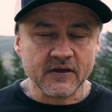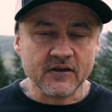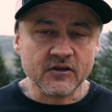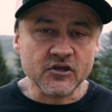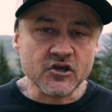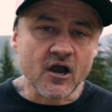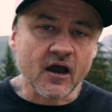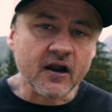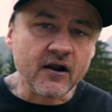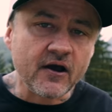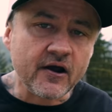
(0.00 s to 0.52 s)

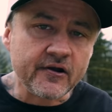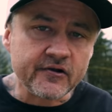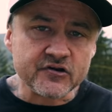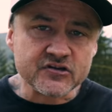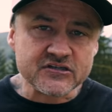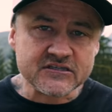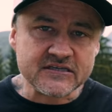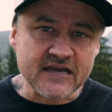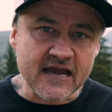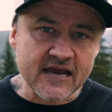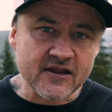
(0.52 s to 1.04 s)
And you gotta
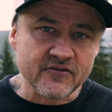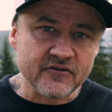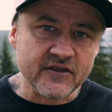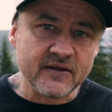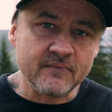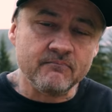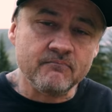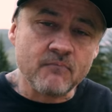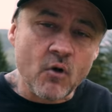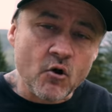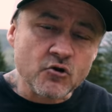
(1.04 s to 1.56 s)
understand
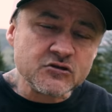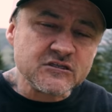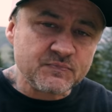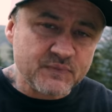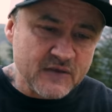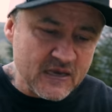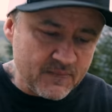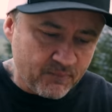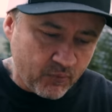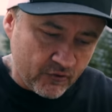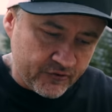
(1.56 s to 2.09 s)
that most
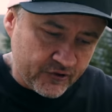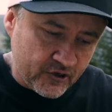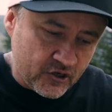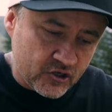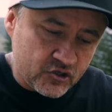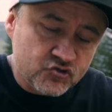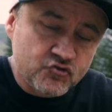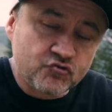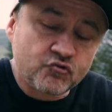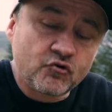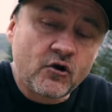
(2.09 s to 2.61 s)
people that
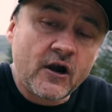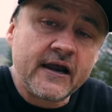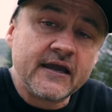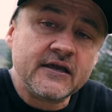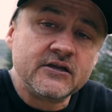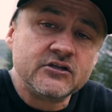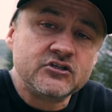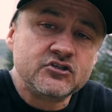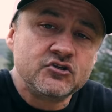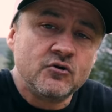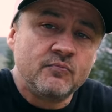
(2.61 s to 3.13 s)
are
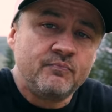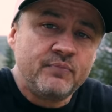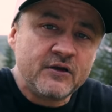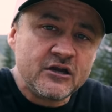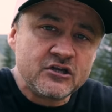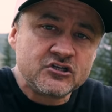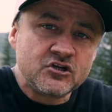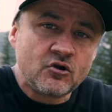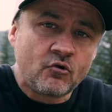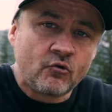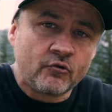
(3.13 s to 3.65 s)
trying to
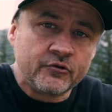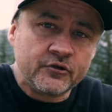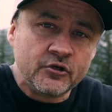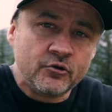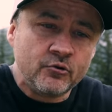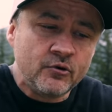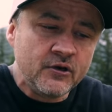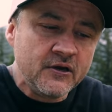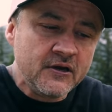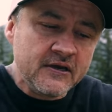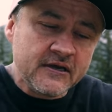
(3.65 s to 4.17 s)
pigeonhole
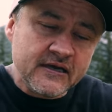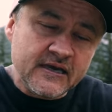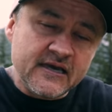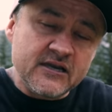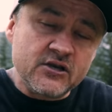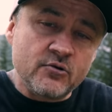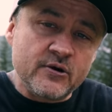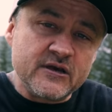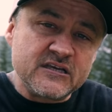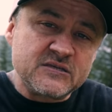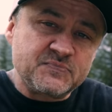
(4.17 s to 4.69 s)
you
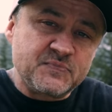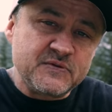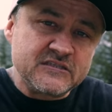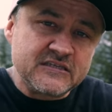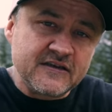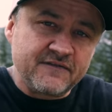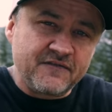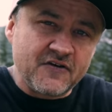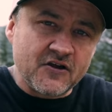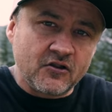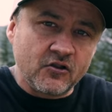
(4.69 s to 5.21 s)
into a
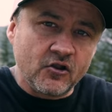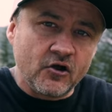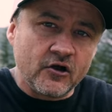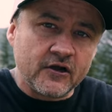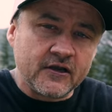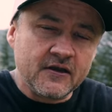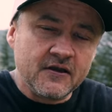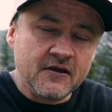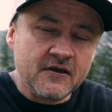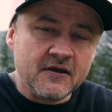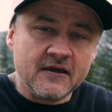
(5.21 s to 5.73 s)
specific
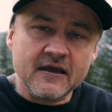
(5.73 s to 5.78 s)
look,